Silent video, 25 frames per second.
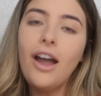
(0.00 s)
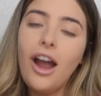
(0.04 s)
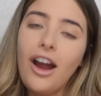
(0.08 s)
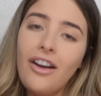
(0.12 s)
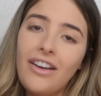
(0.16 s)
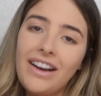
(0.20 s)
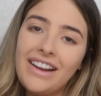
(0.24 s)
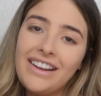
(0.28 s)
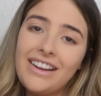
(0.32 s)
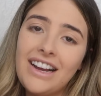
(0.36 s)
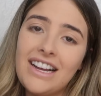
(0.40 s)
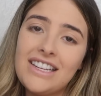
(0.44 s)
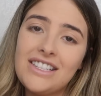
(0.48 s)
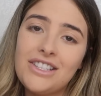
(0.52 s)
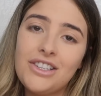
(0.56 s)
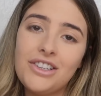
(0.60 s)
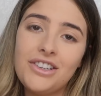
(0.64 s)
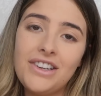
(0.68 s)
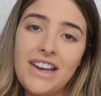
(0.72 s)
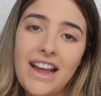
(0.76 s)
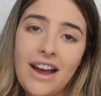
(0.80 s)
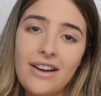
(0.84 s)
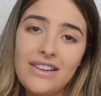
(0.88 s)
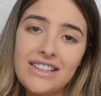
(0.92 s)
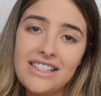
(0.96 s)
All right guys, so
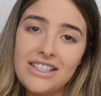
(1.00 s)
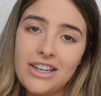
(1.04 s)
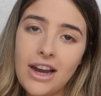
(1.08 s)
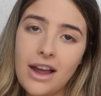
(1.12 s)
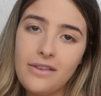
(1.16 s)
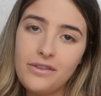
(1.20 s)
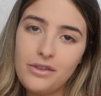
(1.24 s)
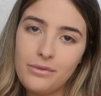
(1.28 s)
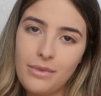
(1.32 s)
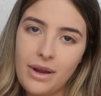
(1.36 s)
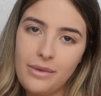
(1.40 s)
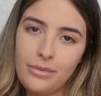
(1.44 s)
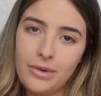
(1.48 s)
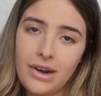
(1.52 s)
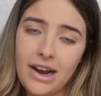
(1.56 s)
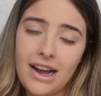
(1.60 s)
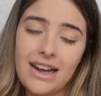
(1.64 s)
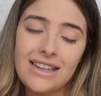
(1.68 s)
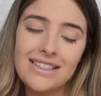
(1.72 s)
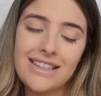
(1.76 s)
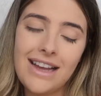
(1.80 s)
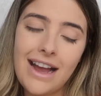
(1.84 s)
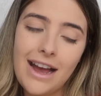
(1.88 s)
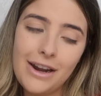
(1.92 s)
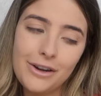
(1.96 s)
now it's time for my
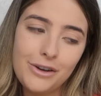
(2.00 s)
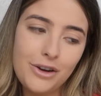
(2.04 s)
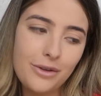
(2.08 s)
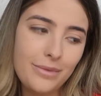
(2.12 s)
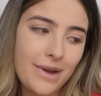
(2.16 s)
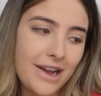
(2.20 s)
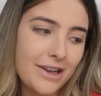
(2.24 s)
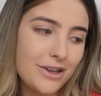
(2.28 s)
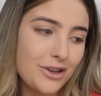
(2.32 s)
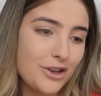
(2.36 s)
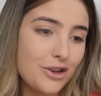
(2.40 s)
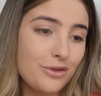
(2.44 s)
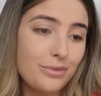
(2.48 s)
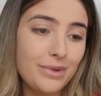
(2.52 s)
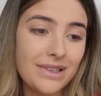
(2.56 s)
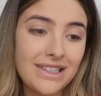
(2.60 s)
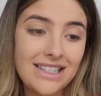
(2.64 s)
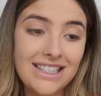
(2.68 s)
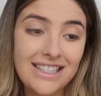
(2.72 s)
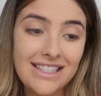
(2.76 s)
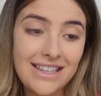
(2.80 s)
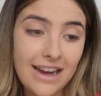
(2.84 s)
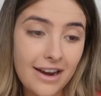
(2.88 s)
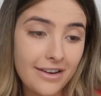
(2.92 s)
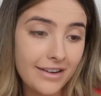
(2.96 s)
brows. I don't know about you,
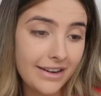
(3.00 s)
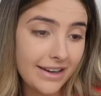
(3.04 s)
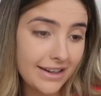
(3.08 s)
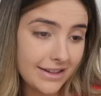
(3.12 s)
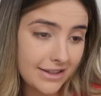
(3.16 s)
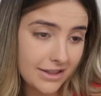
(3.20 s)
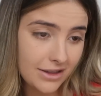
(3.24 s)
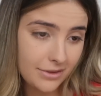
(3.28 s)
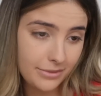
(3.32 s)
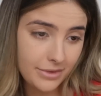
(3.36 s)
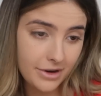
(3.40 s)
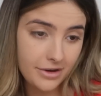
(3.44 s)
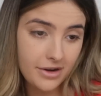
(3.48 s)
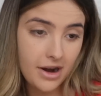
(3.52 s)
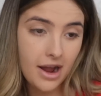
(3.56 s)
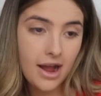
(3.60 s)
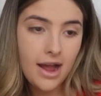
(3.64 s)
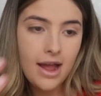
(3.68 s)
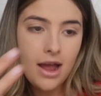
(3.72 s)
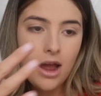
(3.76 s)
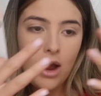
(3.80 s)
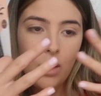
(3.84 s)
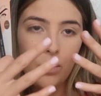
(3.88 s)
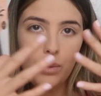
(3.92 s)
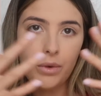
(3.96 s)
but staring into the mirror
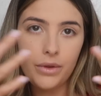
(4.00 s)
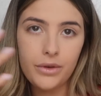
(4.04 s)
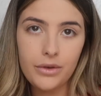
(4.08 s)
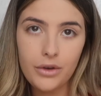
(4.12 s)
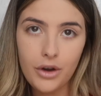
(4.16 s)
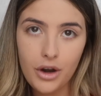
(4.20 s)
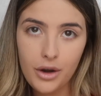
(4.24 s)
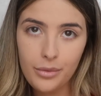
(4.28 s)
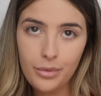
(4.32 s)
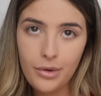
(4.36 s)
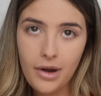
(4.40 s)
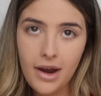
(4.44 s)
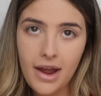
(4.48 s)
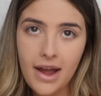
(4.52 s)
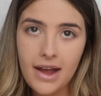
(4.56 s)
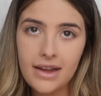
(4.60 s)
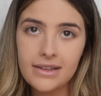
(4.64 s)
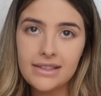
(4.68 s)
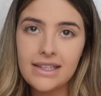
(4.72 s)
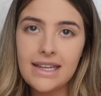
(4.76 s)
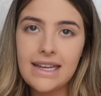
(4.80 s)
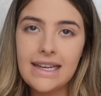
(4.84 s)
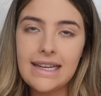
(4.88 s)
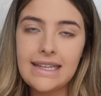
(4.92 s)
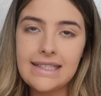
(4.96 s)
with no
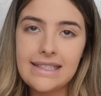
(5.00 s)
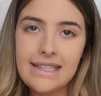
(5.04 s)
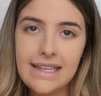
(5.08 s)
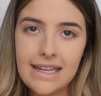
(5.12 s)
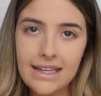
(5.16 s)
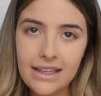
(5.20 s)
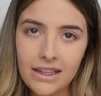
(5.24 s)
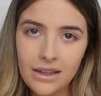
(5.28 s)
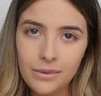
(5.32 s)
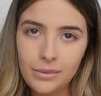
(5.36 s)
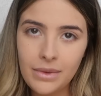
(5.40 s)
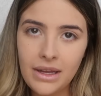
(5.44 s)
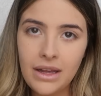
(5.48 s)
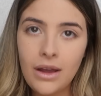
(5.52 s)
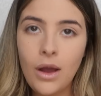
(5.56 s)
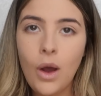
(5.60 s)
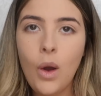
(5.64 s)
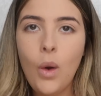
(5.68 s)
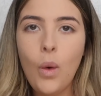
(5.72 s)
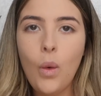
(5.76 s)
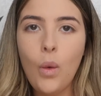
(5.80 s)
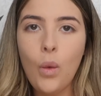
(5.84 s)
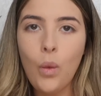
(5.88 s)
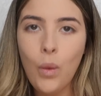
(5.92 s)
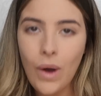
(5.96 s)
brows is killing me
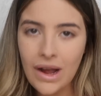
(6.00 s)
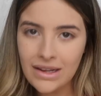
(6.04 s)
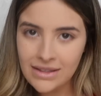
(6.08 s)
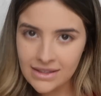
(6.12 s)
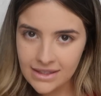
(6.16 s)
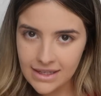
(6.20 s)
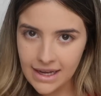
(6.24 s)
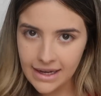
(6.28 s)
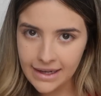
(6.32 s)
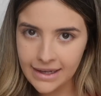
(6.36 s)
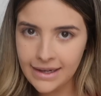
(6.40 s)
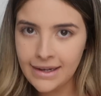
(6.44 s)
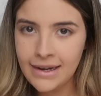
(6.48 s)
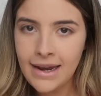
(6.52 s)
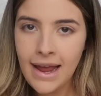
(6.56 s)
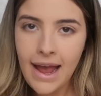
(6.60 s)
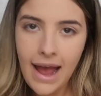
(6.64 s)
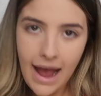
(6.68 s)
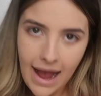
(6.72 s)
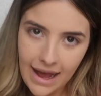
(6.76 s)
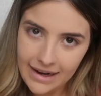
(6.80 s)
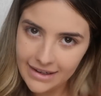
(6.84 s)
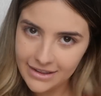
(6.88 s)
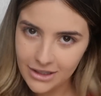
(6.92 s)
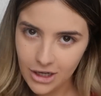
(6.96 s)
1 second
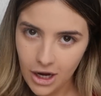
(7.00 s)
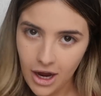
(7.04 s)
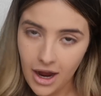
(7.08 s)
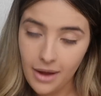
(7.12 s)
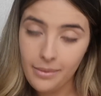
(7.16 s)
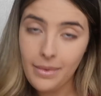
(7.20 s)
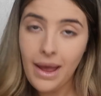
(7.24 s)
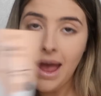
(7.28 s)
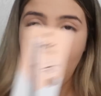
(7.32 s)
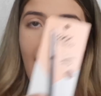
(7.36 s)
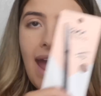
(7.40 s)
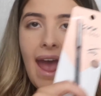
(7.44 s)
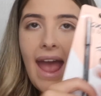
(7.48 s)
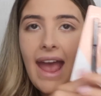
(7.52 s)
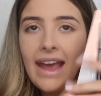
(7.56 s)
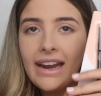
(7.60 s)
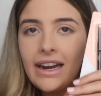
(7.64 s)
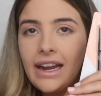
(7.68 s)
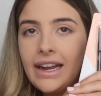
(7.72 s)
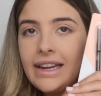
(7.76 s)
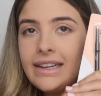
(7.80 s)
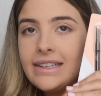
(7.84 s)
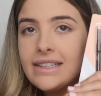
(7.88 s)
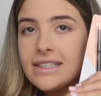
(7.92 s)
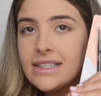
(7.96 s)
at a time. And
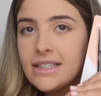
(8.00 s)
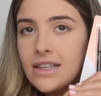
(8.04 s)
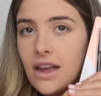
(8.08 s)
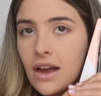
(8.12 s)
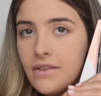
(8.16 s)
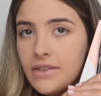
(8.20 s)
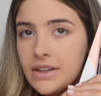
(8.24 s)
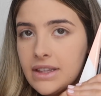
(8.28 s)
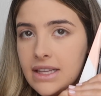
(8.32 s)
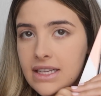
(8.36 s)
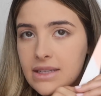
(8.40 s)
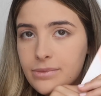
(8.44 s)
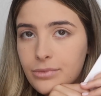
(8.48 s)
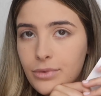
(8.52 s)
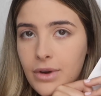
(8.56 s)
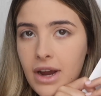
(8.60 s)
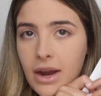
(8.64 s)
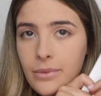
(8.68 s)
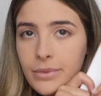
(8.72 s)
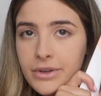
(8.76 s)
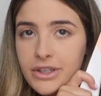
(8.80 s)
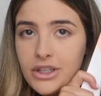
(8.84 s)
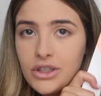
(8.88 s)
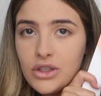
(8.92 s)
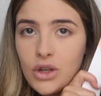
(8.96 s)
I discovered this
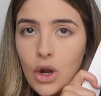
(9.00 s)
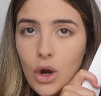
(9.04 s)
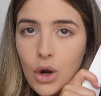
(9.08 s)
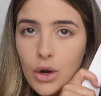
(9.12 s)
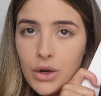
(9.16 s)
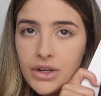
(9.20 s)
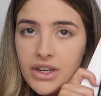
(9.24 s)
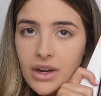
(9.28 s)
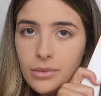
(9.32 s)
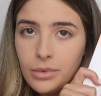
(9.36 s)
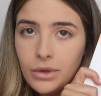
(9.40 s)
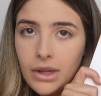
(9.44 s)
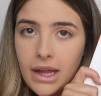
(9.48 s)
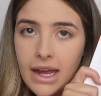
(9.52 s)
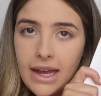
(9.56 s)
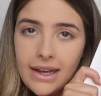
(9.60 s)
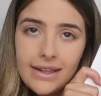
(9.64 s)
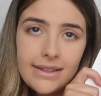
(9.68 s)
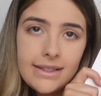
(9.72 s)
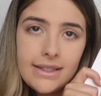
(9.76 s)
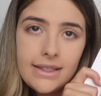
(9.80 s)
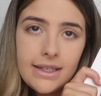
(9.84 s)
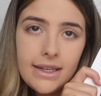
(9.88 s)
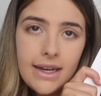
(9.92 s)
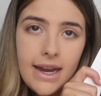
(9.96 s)
brand, which is
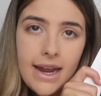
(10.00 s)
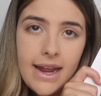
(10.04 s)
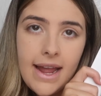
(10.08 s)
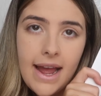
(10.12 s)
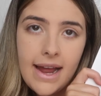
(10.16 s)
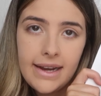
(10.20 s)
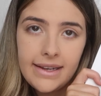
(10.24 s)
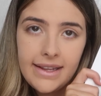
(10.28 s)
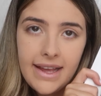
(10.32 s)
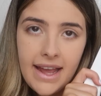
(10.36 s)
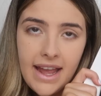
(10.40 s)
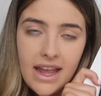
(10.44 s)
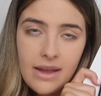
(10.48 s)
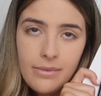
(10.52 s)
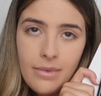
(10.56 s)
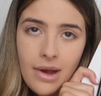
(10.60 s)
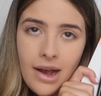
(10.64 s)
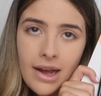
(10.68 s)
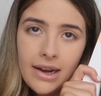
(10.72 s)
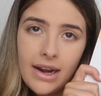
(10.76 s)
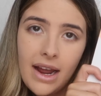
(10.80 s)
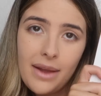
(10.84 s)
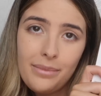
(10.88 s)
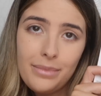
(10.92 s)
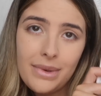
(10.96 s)
KRxx, today at
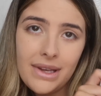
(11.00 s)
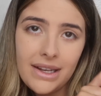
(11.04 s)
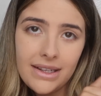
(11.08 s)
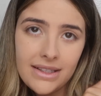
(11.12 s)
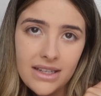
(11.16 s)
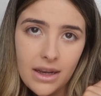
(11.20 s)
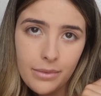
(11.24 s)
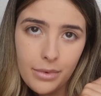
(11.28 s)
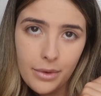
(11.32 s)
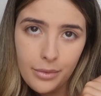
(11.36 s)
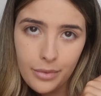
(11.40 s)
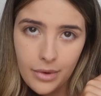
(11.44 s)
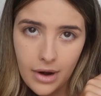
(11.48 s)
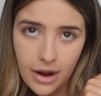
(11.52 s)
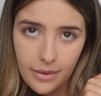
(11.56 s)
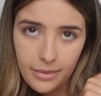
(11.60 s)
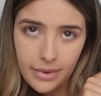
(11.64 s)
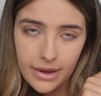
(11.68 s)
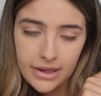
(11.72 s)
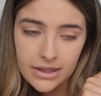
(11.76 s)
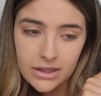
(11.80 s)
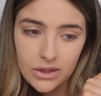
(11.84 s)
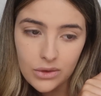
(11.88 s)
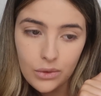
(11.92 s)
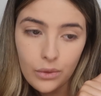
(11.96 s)
Kmart. I picked up a brow
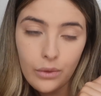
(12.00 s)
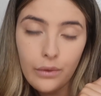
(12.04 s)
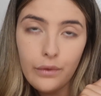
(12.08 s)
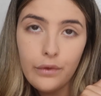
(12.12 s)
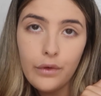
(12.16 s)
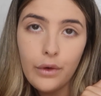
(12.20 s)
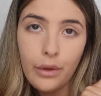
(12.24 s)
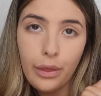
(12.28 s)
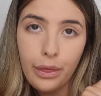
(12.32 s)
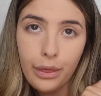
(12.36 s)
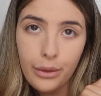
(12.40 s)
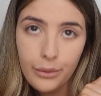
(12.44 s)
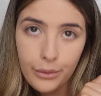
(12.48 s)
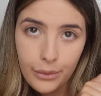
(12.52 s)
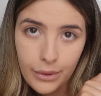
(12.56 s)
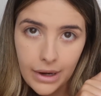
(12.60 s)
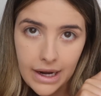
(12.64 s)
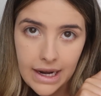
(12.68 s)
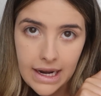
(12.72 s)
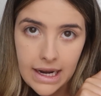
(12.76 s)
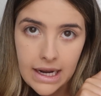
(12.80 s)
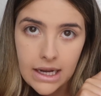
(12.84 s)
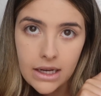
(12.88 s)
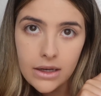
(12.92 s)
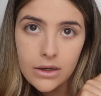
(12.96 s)
pencil for
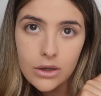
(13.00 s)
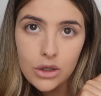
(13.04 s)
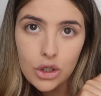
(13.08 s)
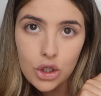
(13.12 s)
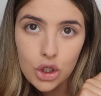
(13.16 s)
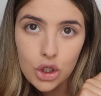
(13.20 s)
$3.